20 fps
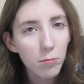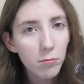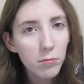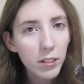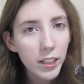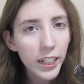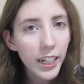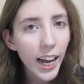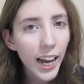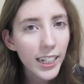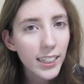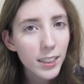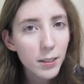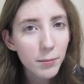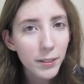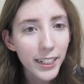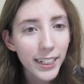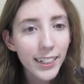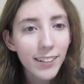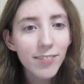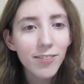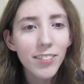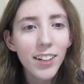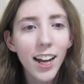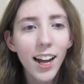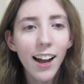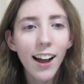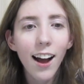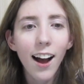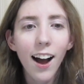He asked me,
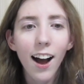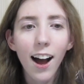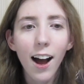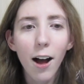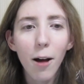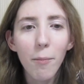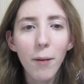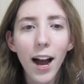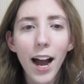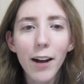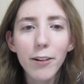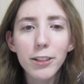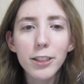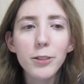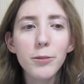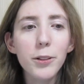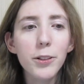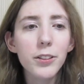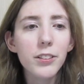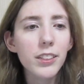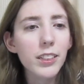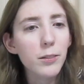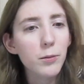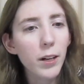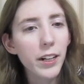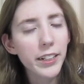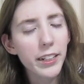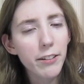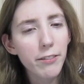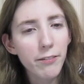I was wondering
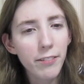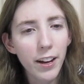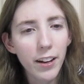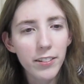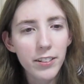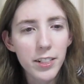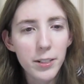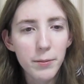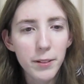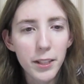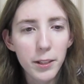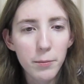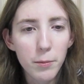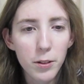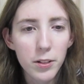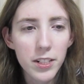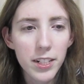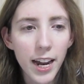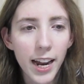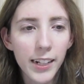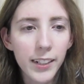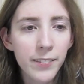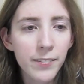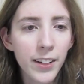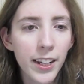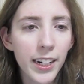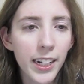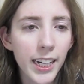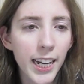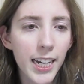what you found to be the most
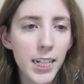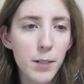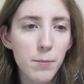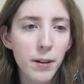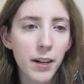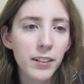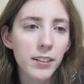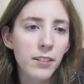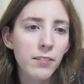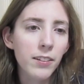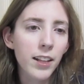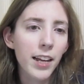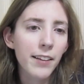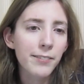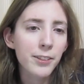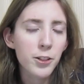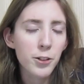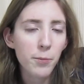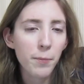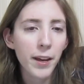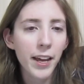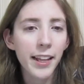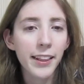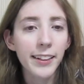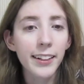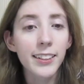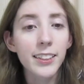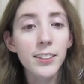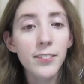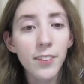aggravating aspect of life in Japan
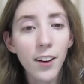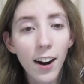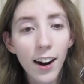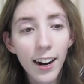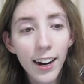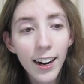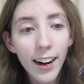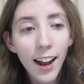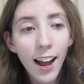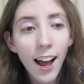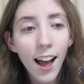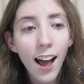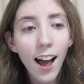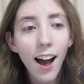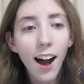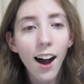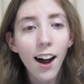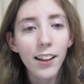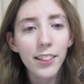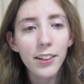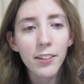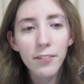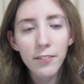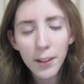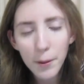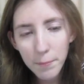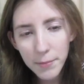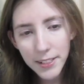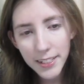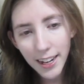thus far. On the
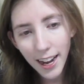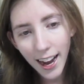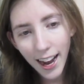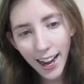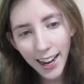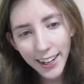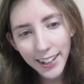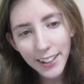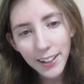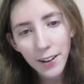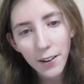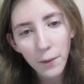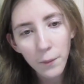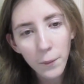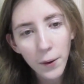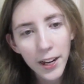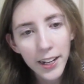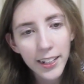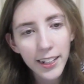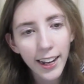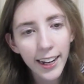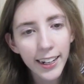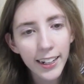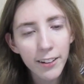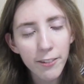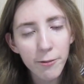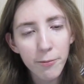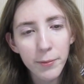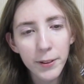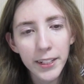flip side, what
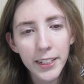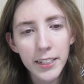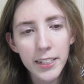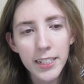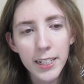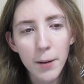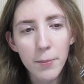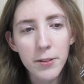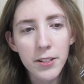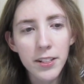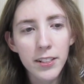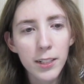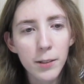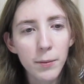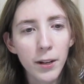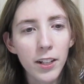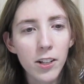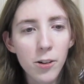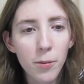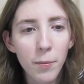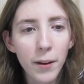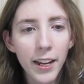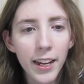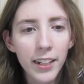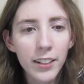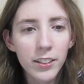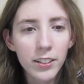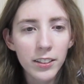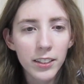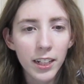negative preconceptions about
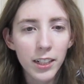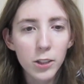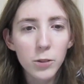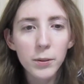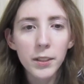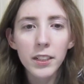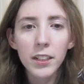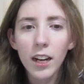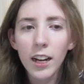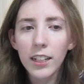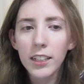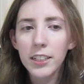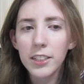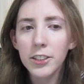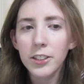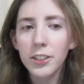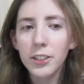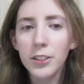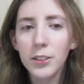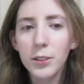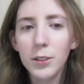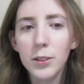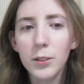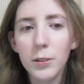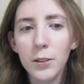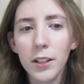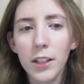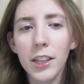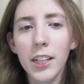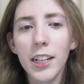Japan turned out to be non-issues
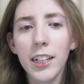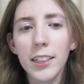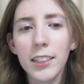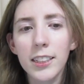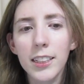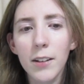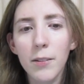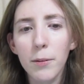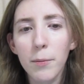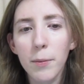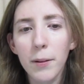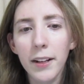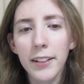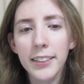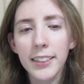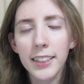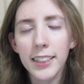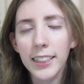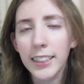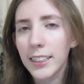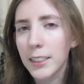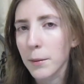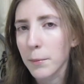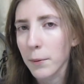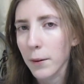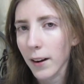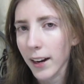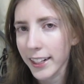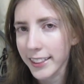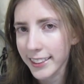or things that were pleasantly
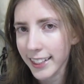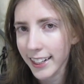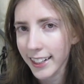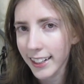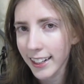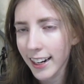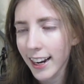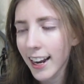surprising?